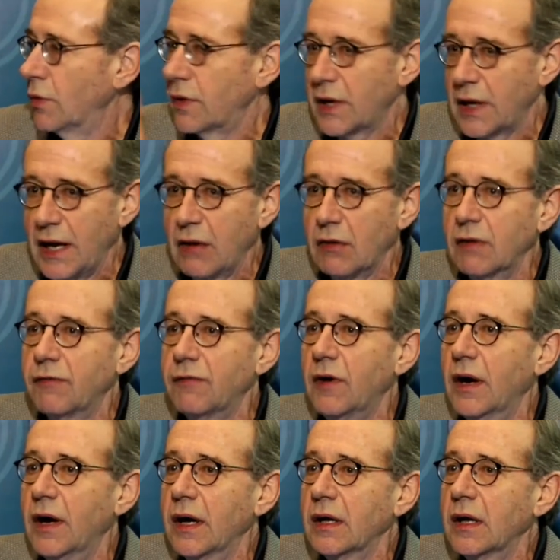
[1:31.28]

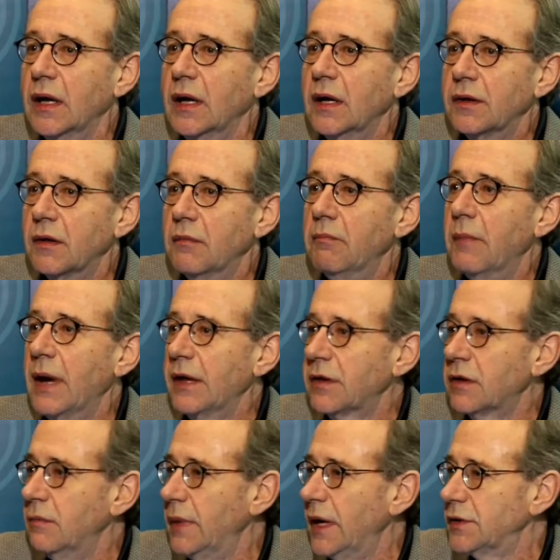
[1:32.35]
clarifying the
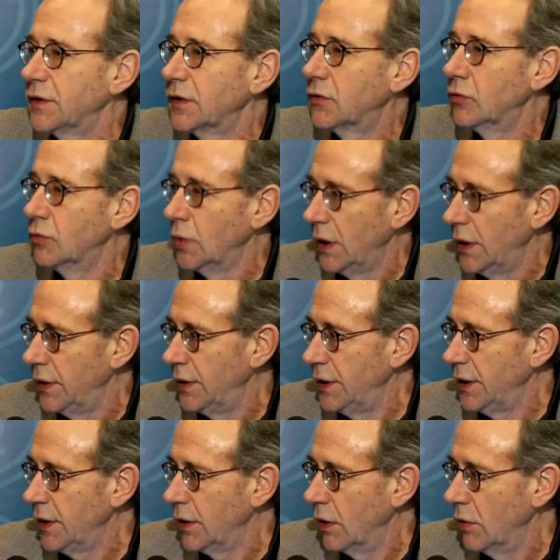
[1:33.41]
mathematical
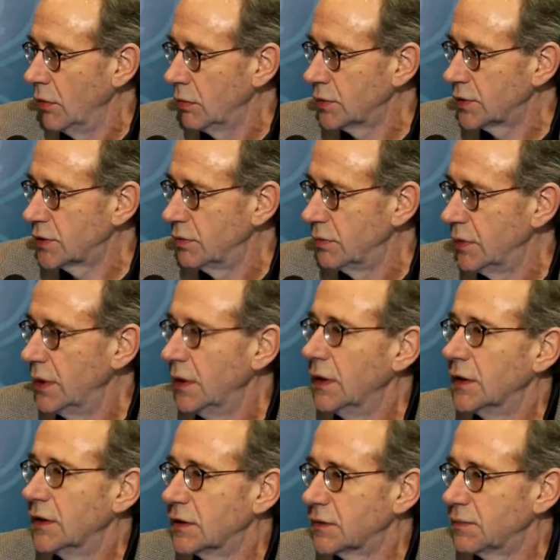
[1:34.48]
learning goals
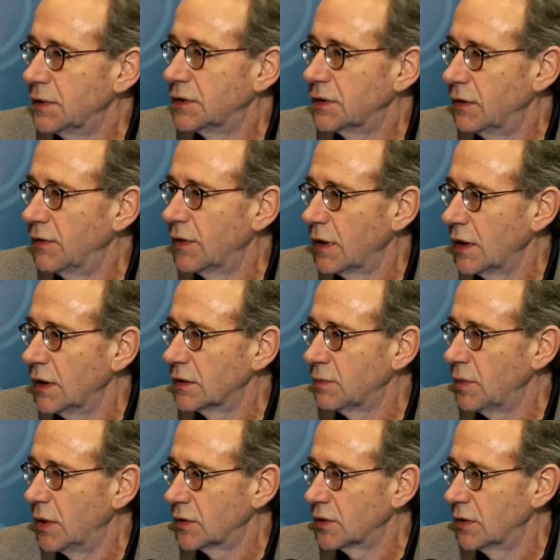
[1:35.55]
as specifically as
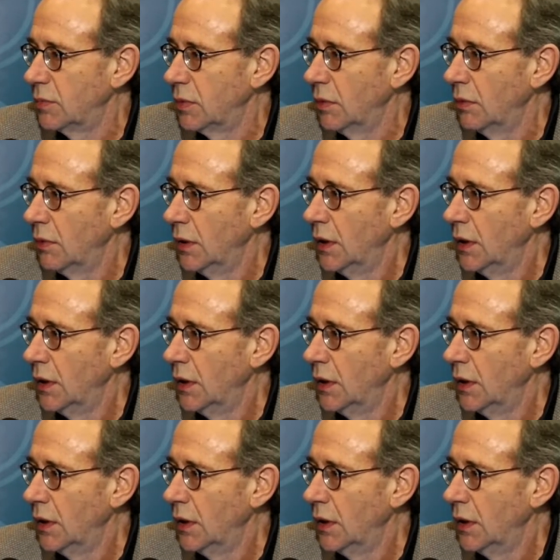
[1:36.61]
possible,